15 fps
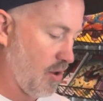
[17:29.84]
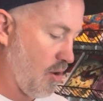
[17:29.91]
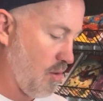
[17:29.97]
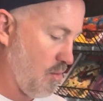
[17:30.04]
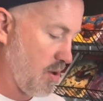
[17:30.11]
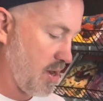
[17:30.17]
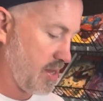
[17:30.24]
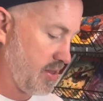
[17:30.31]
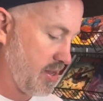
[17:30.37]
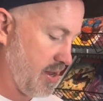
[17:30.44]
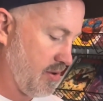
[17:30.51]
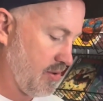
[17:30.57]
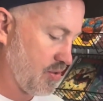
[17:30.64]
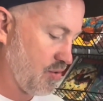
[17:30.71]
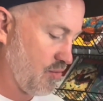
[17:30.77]
artwork in
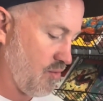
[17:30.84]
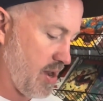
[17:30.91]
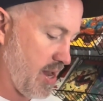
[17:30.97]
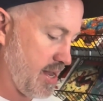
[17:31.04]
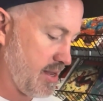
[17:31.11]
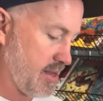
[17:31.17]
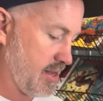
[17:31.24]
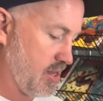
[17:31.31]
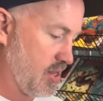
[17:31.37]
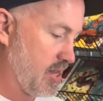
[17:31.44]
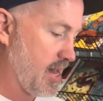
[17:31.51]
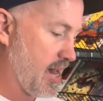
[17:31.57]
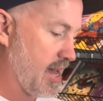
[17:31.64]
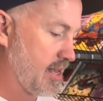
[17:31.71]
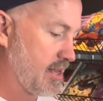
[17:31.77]
here is great. You
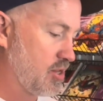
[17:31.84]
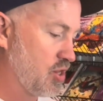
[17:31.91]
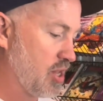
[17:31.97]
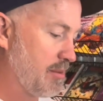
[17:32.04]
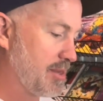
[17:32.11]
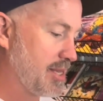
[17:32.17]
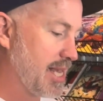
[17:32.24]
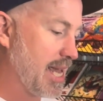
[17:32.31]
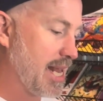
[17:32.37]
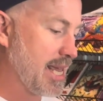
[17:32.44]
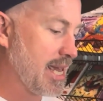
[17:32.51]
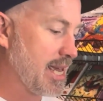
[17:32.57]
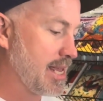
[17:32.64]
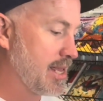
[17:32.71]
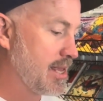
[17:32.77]
got James
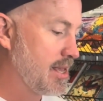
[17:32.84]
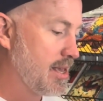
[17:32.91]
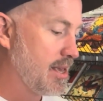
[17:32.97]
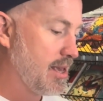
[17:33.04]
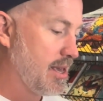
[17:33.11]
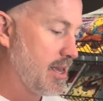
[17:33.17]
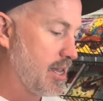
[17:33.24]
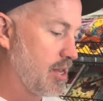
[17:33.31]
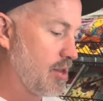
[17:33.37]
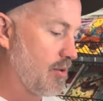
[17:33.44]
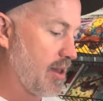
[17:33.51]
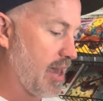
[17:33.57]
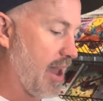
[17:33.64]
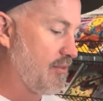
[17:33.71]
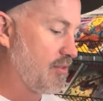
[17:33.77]
Tynion, you know
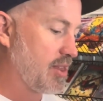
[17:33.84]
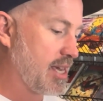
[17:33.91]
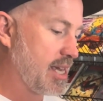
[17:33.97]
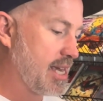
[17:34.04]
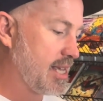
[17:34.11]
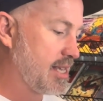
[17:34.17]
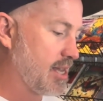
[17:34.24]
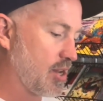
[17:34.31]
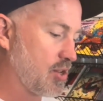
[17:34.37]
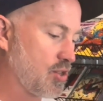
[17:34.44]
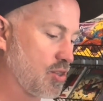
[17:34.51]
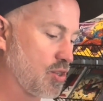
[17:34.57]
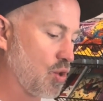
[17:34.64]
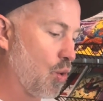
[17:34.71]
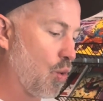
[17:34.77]
everything he
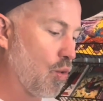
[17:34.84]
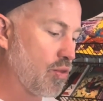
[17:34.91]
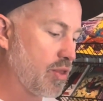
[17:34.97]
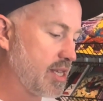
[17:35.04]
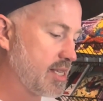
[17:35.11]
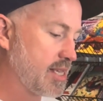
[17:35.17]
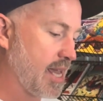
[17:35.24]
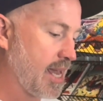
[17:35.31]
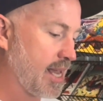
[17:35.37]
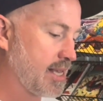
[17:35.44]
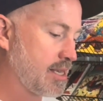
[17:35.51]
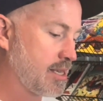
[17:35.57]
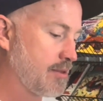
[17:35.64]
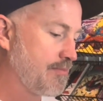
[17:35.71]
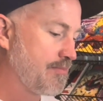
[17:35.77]
touches gold these
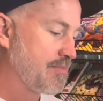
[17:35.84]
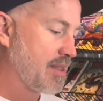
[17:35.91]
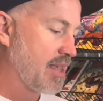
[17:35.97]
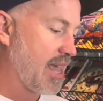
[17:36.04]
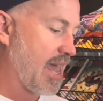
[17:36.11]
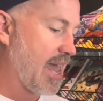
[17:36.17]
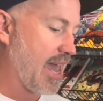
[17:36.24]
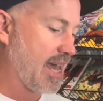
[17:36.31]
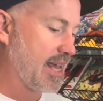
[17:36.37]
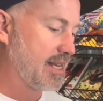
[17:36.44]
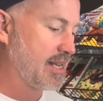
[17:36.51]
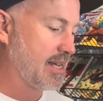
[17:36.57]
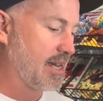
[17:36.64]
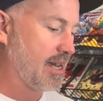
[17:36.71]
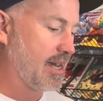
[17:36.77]
days, and
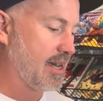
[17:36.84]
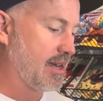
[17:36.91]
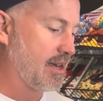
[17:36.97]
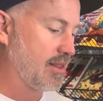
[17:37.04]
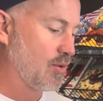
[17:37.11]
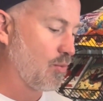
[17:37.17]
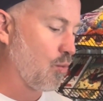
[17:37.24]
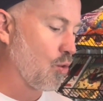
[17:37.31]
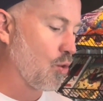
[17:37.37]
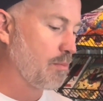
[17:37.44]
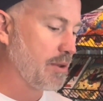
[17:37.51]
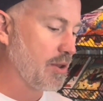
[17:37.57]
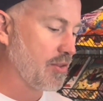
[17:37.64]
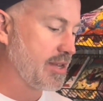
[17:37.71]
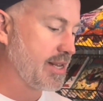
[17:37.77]
uh, the world
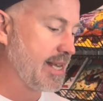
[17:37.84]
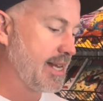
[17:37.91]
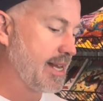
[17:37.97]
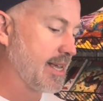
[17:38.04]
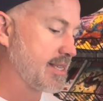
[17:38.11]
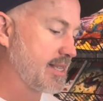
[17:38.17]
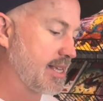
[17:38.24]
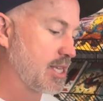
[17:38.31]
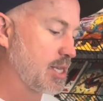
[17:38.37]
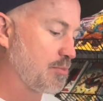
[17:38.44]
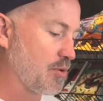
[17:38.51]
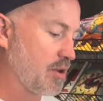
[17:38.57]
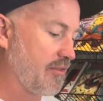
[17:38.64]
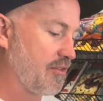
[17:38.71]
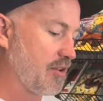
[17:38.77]
building he does in this is
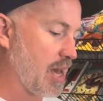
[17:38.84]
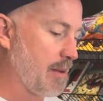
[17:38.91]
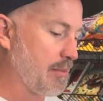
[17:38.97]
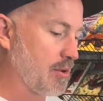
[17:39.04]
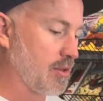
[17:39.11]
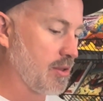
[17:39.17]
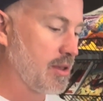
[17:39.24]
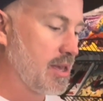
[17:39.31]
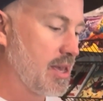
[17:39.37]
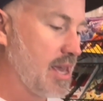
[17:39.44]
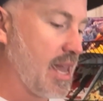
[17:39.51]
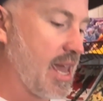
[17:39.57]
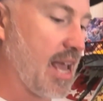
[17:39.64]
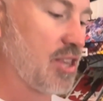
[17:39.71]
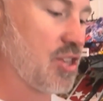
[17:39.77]
pretty phenomenal
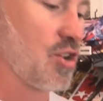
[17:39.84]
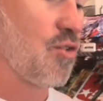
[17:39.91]
it's a